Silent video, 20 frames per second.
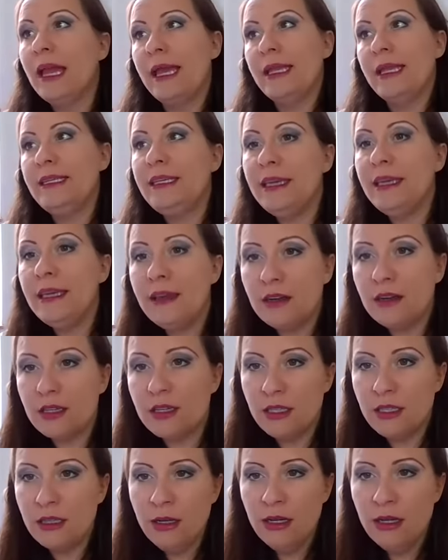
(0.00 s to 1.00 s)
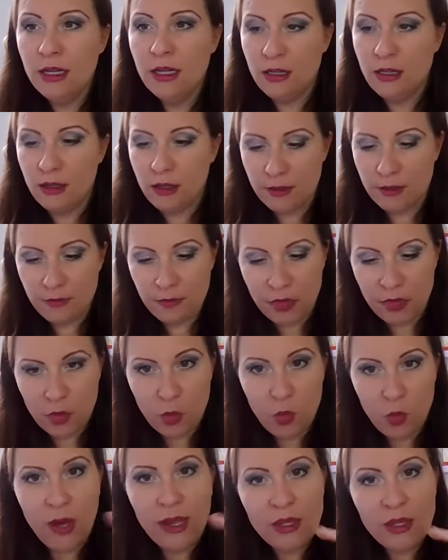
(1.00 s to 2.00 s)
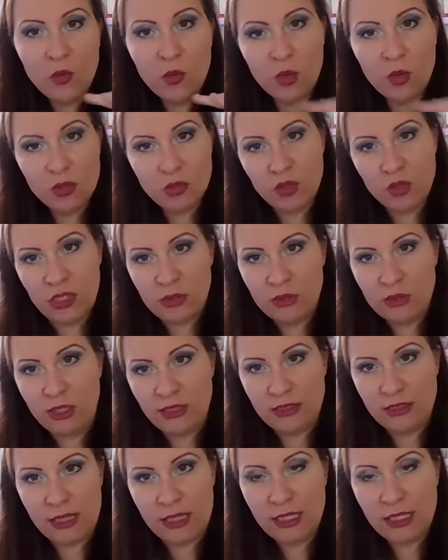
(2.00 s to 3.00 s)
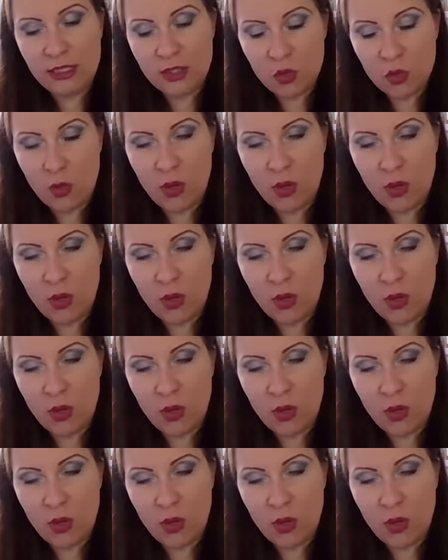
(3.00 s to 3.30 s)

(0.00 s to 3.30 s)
And here, the way you want to address these